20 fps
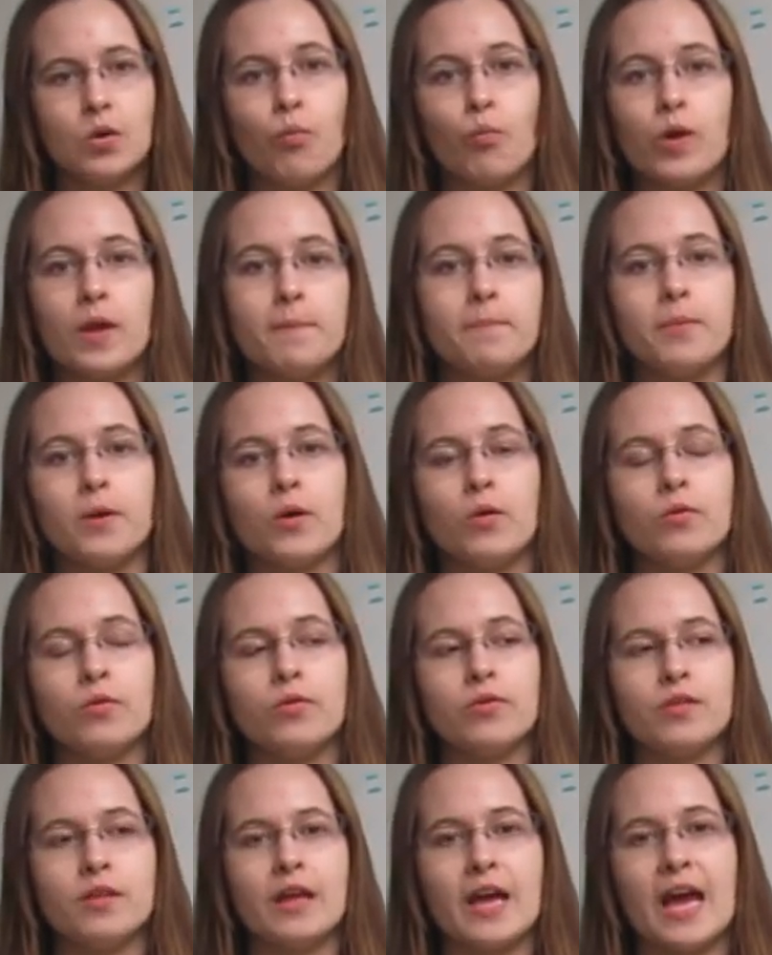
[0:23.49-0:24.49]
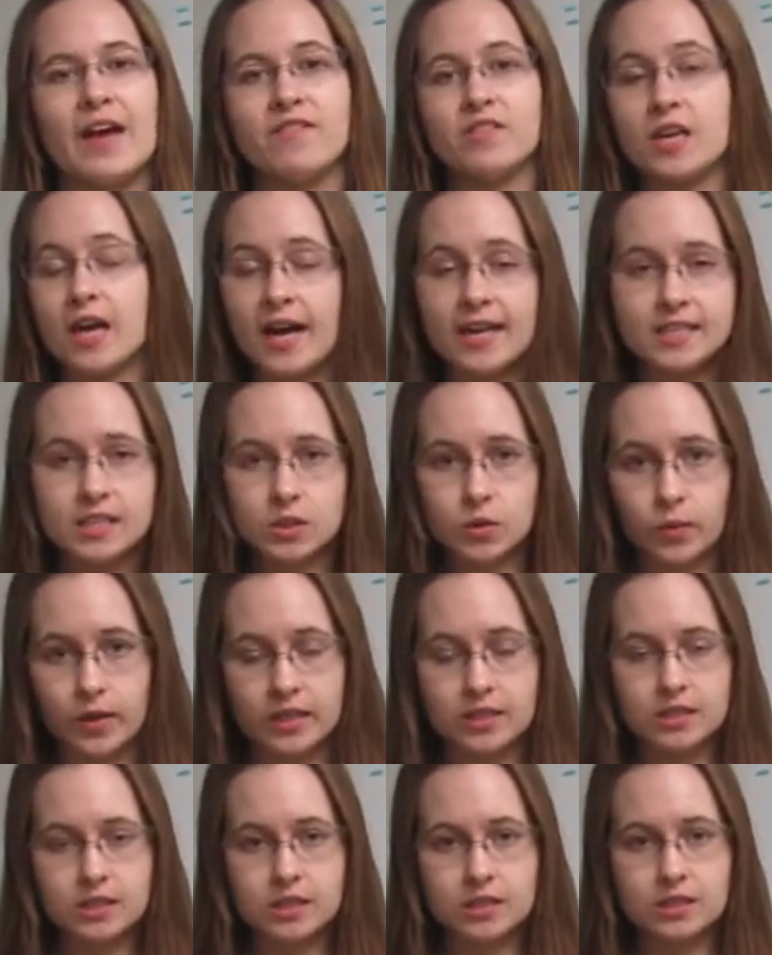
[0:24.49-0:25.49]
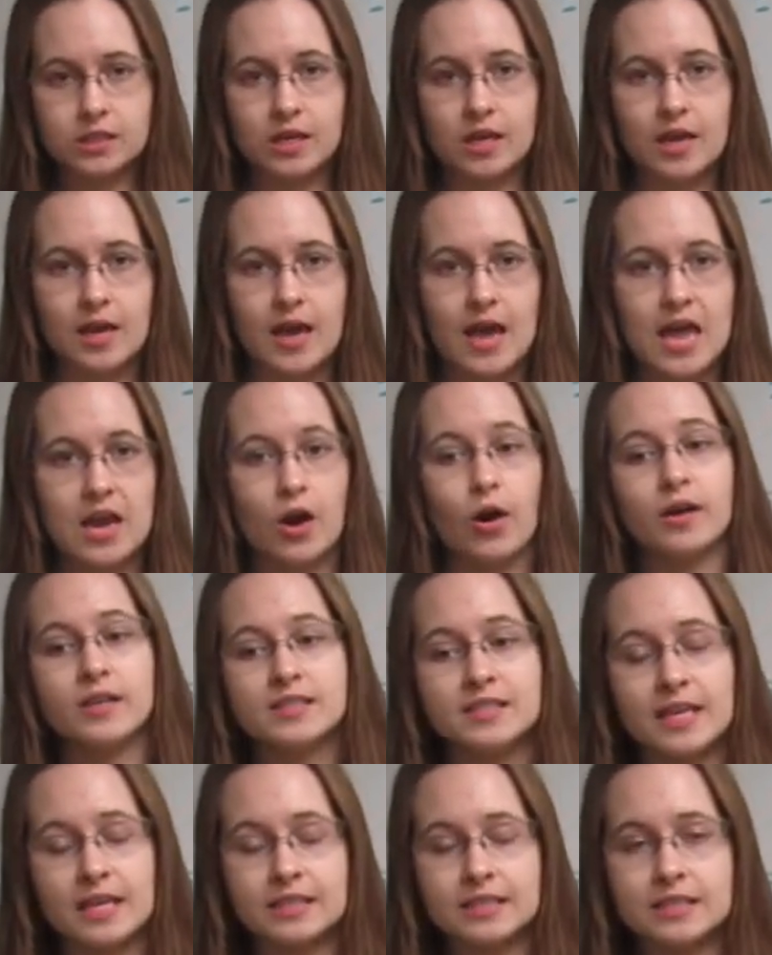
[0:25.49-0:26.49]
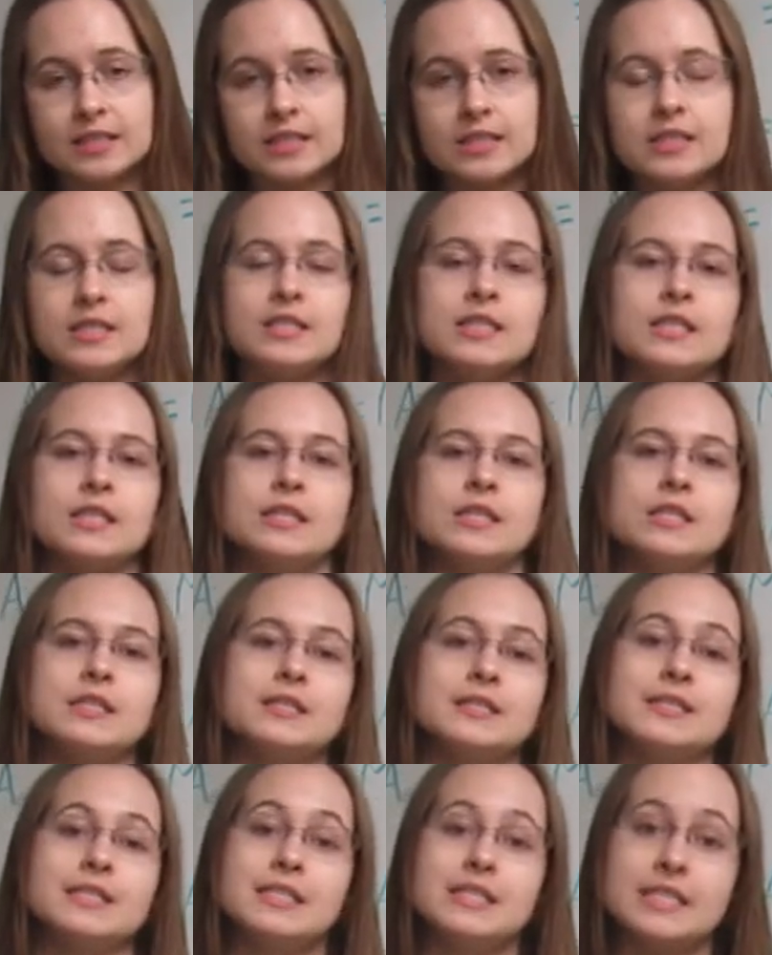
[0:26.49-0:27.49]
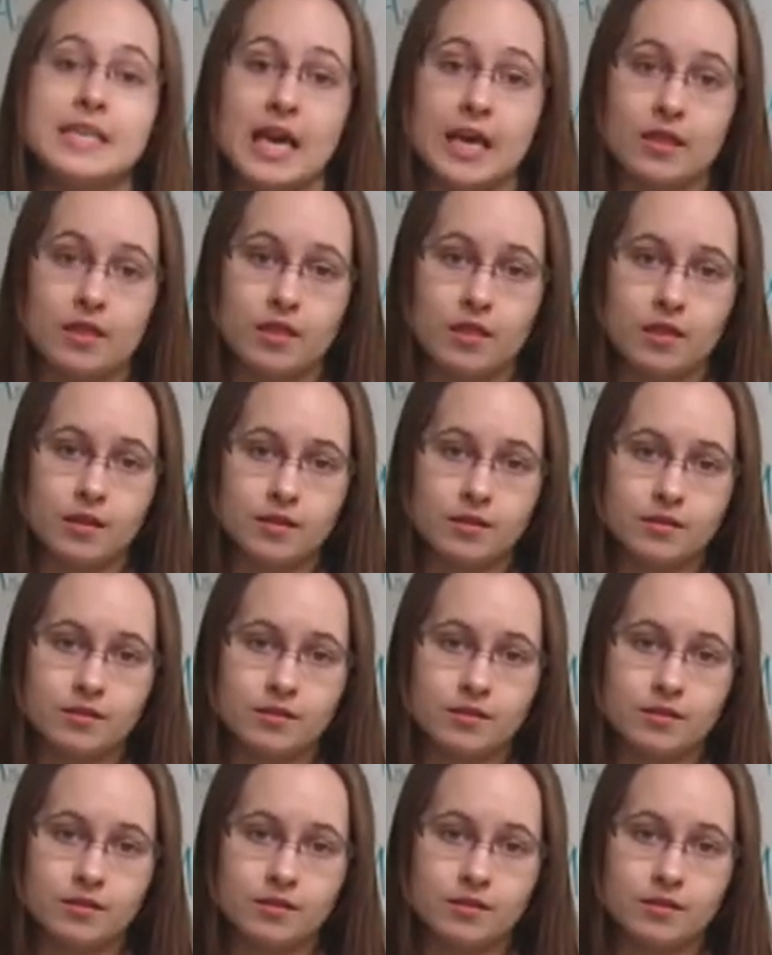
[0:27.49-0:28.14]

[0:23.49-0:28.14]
We both have a consequence, and our sentence is death.